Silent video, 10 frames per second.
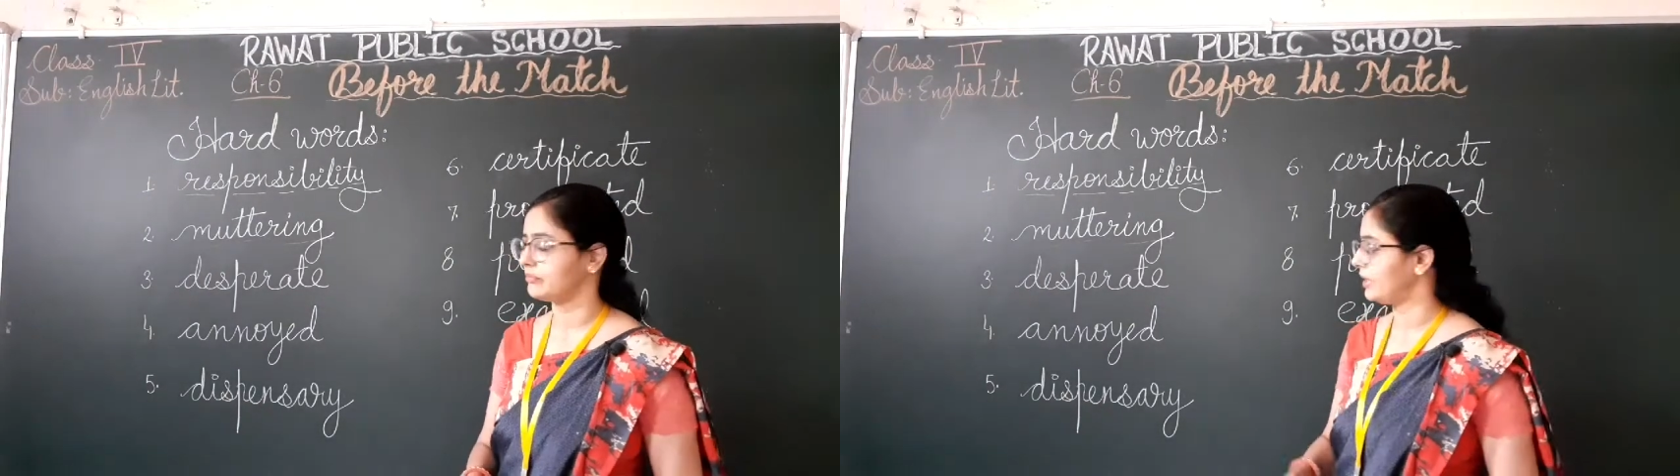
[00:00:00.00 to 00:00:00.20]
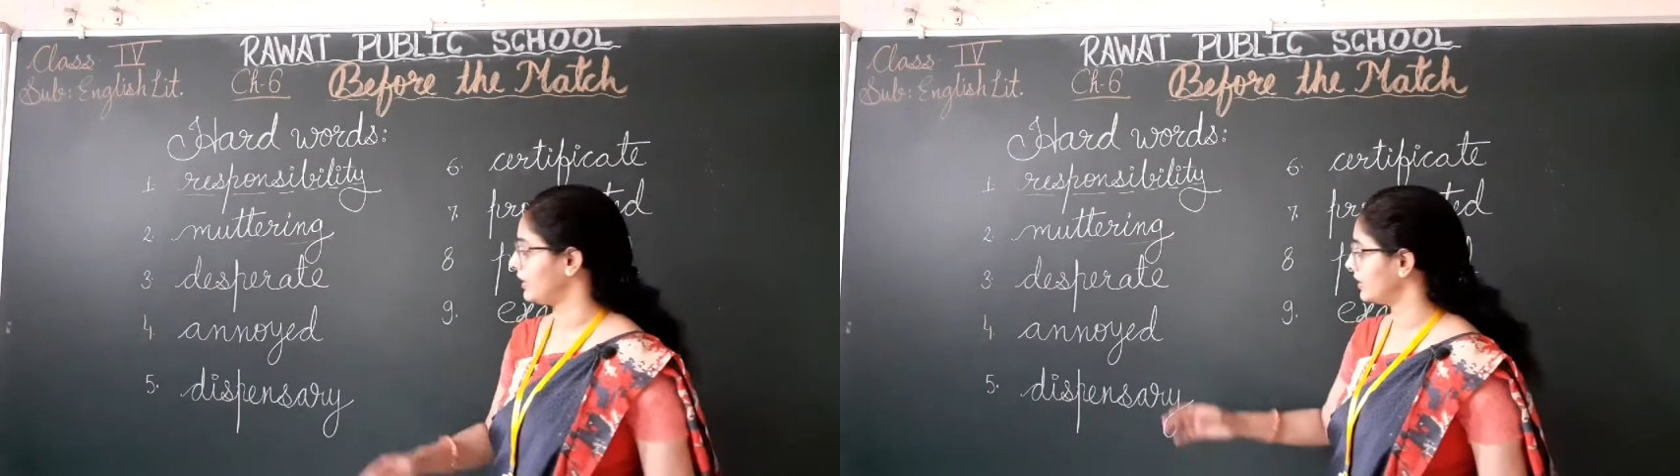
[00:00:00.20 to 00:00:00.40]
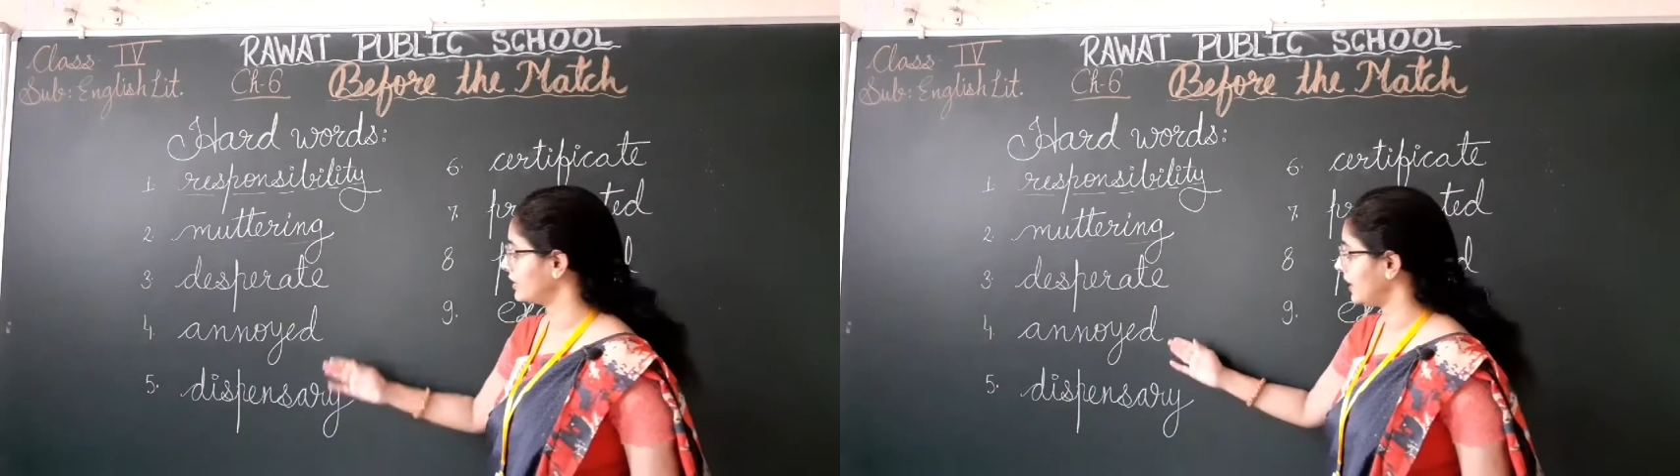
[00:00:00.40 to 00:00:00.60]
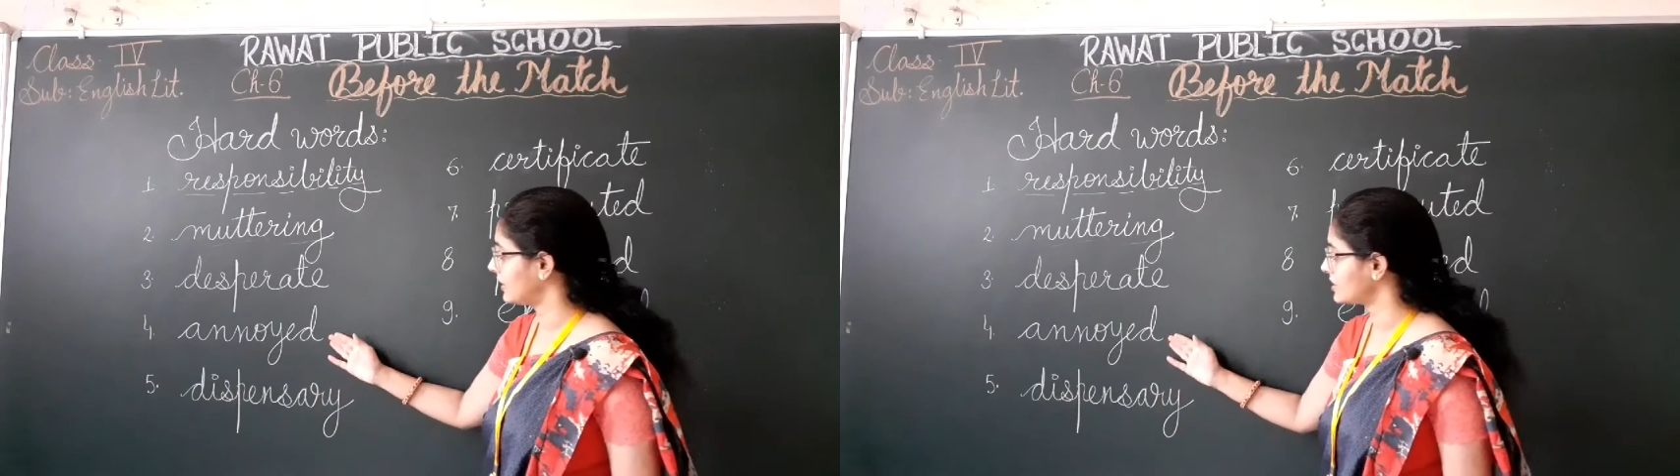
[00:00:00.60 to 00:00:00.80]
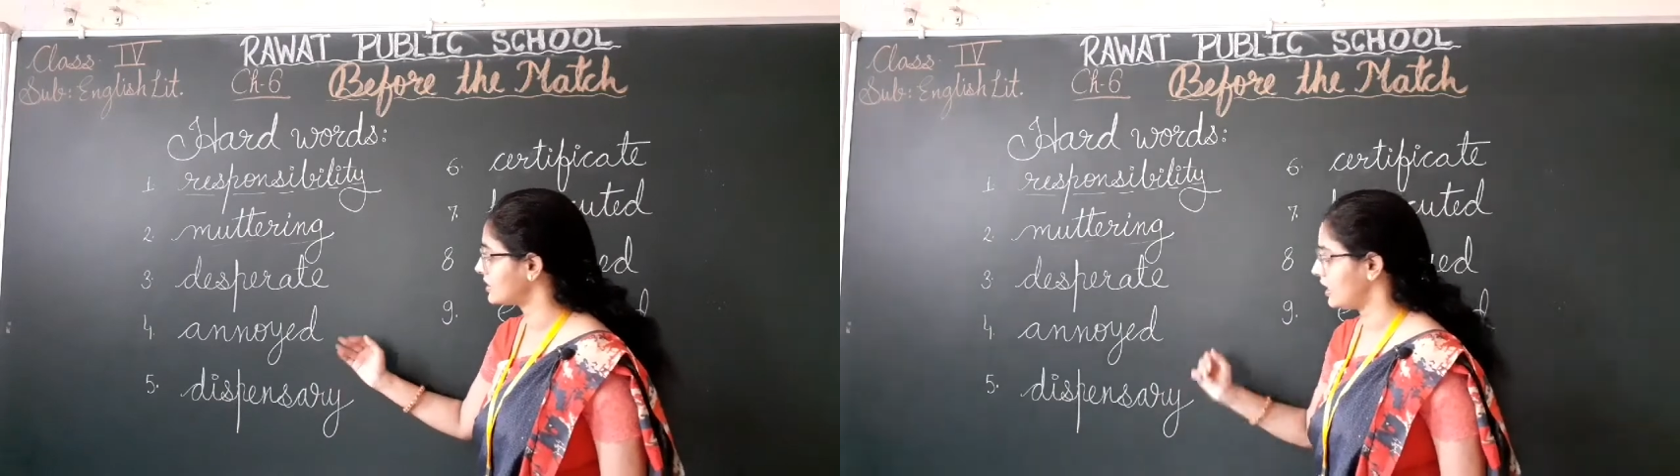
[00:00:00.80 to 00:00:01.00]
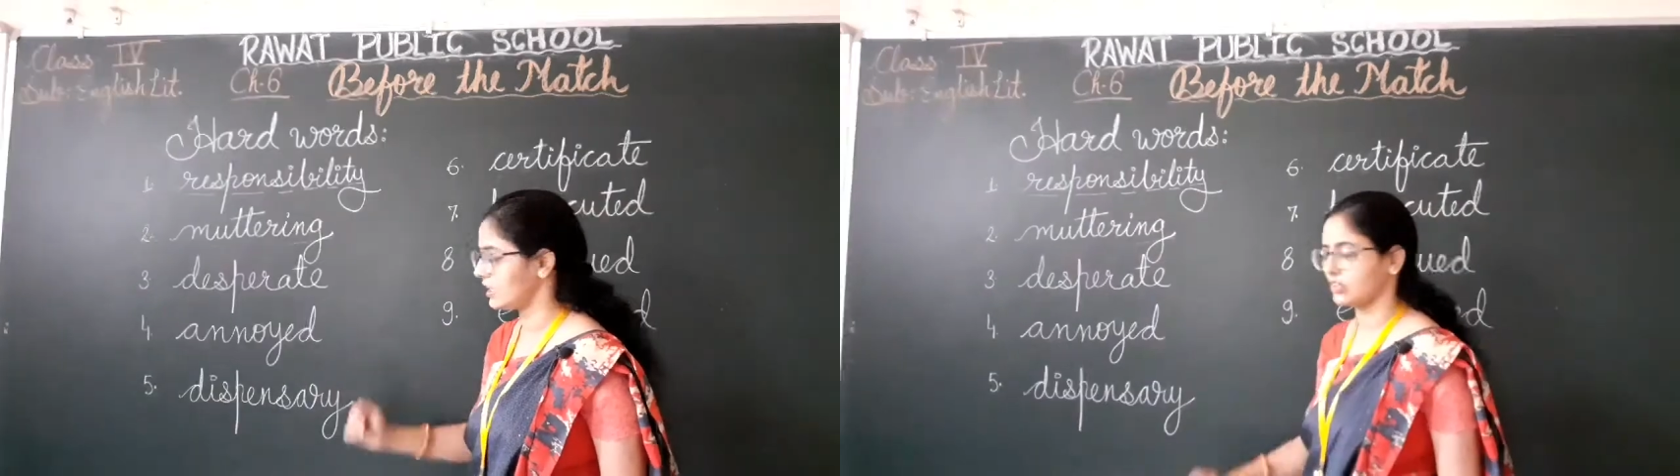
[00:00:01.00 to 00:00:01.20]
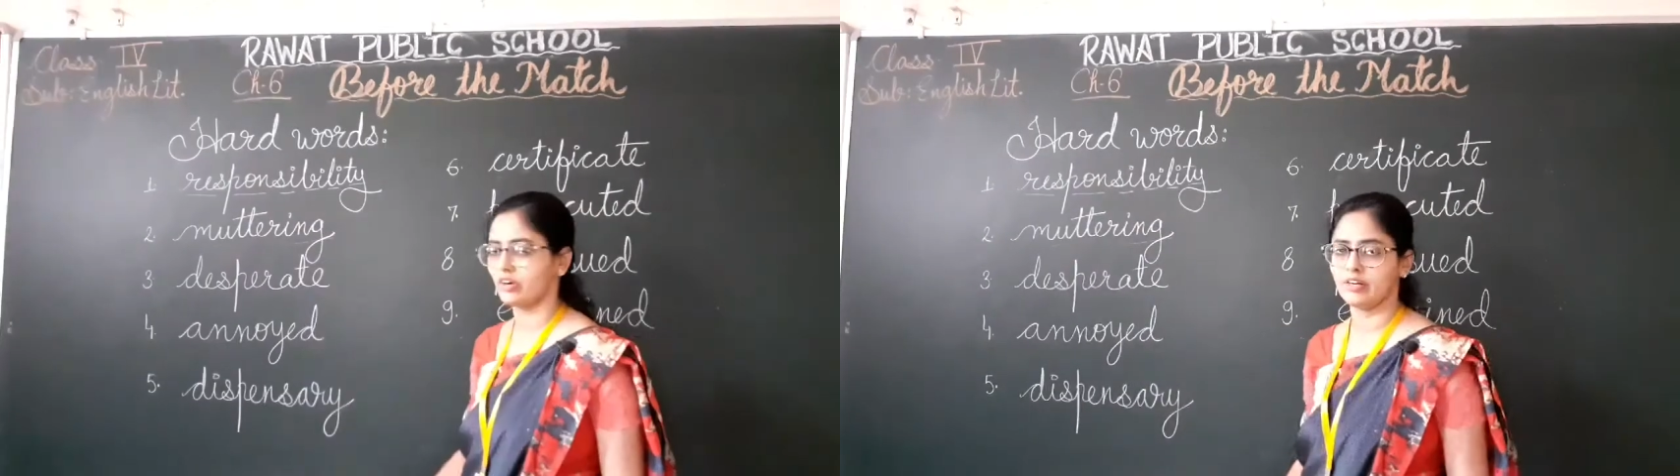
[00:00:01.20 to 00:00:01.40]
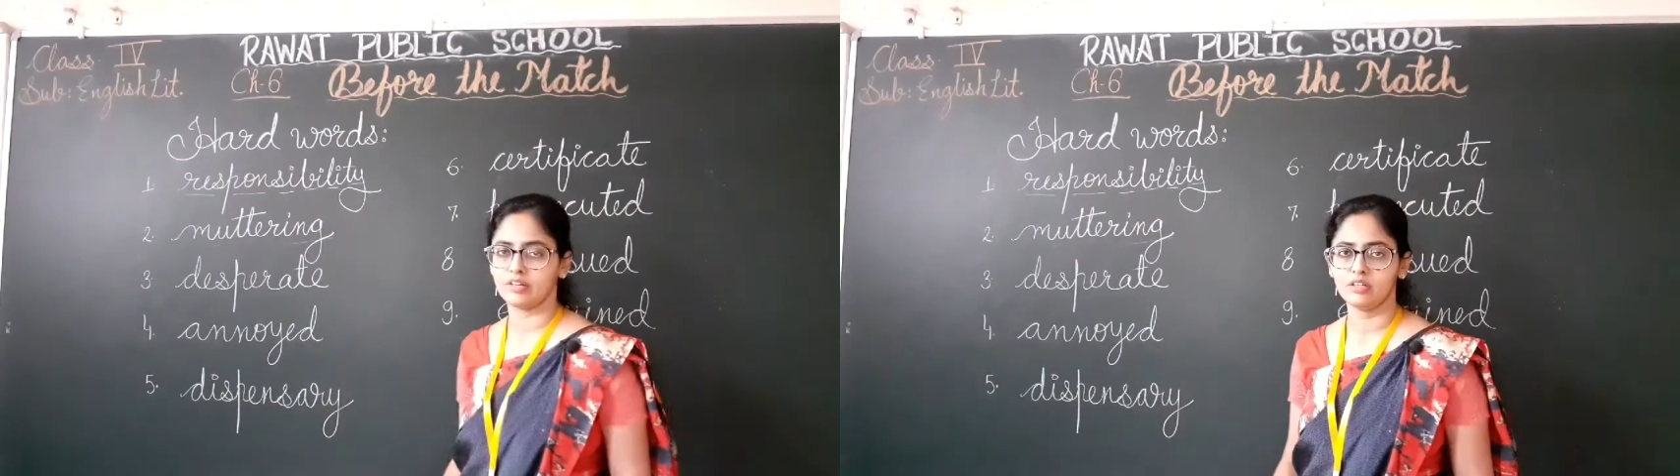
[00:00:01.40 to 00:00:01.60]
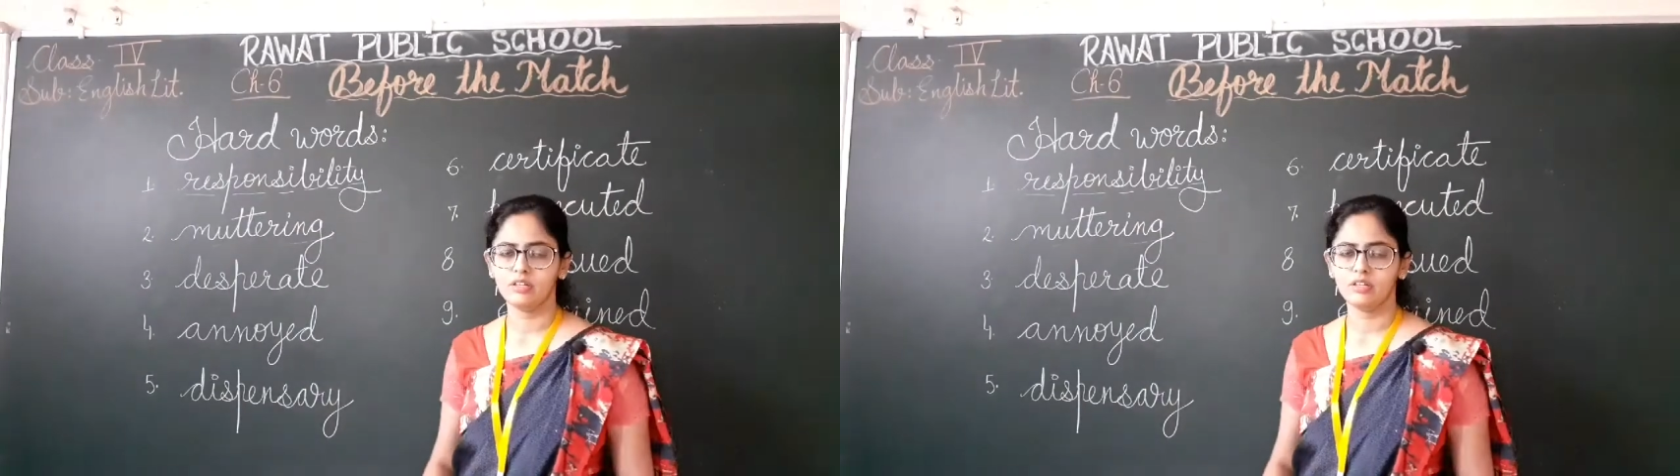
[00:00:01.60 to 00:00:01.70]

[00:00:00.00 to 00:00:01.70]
manner, that is annoyed.